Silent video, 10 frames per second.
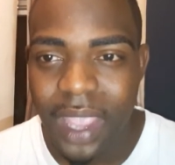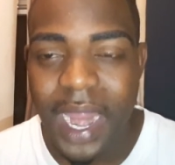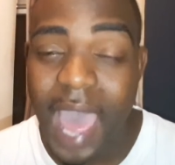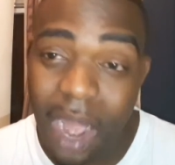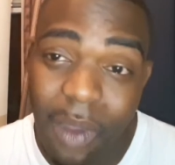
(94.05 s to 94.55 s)

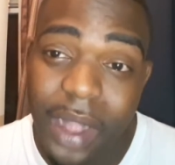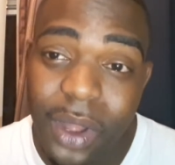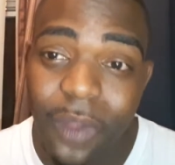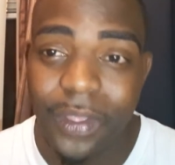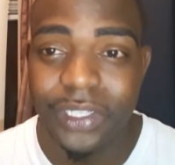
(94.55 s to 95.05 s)
And how do I
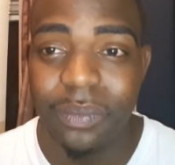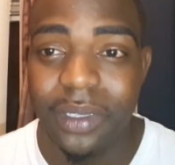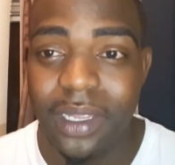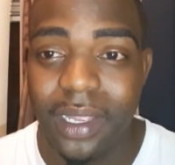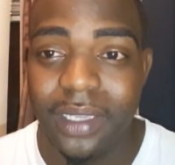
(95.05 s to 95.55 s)
know this?
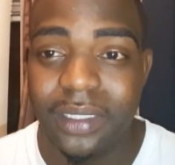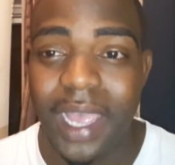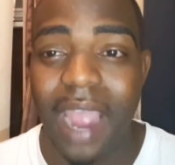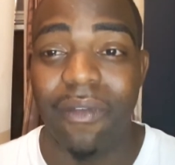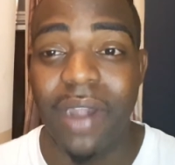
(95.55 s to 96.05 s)
Because
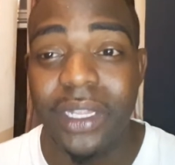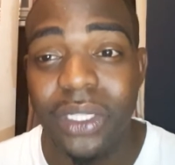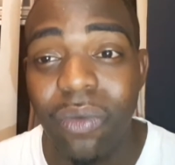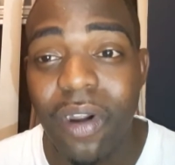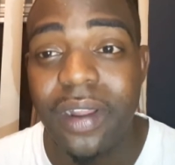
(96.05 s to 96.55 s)
I read
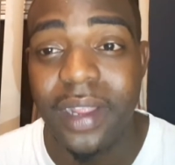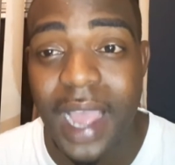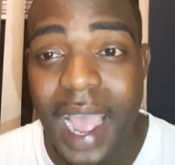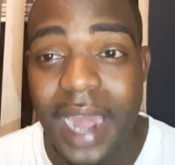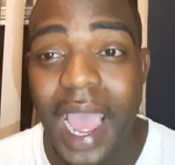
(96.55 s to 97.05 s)
the Word of
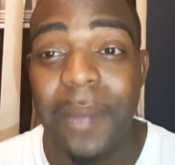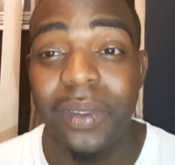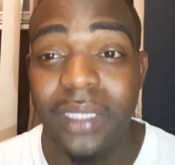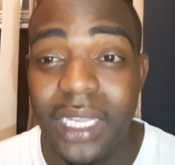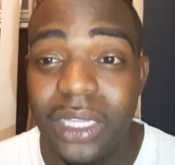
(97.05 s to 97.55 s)
God, I
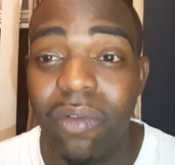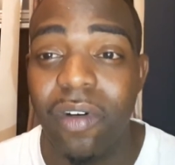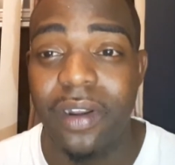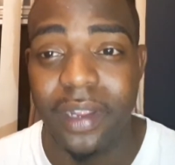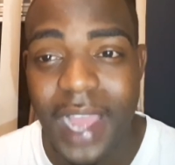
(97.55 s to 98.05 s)
believed the
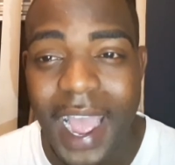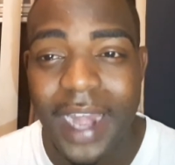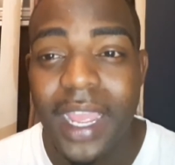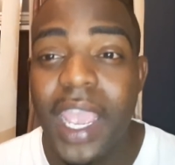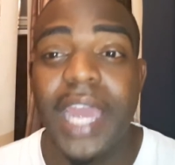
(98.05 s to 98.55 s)
Word of
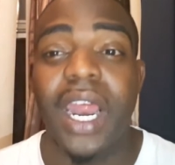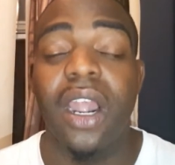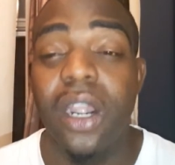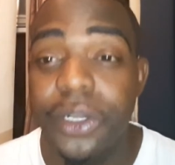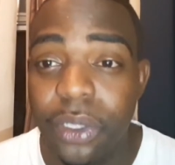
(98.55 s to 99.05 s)
God, and I
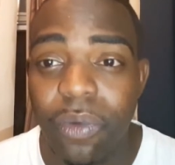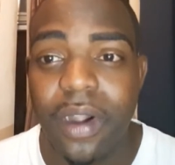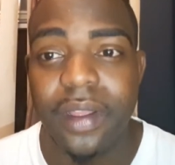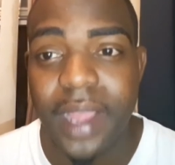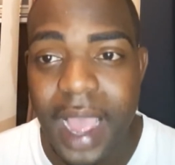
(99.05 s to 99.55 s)
heard the
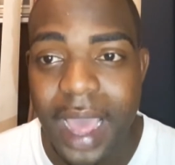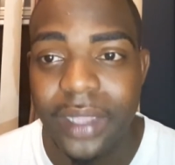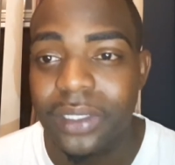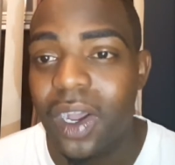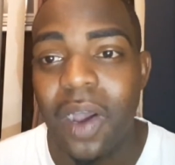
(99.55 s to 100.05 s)
Word of God.
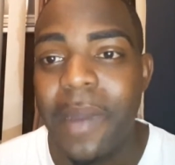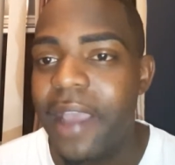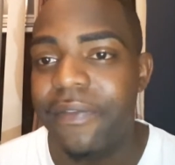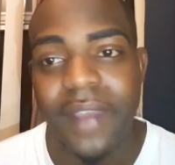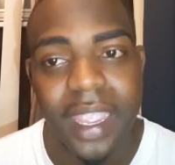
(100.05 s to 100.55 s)
It's all
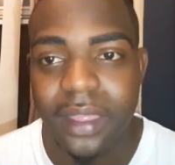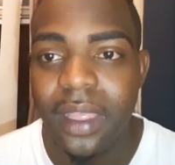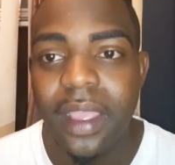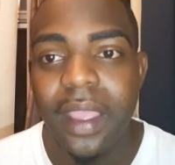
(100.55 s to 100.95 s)
by faith.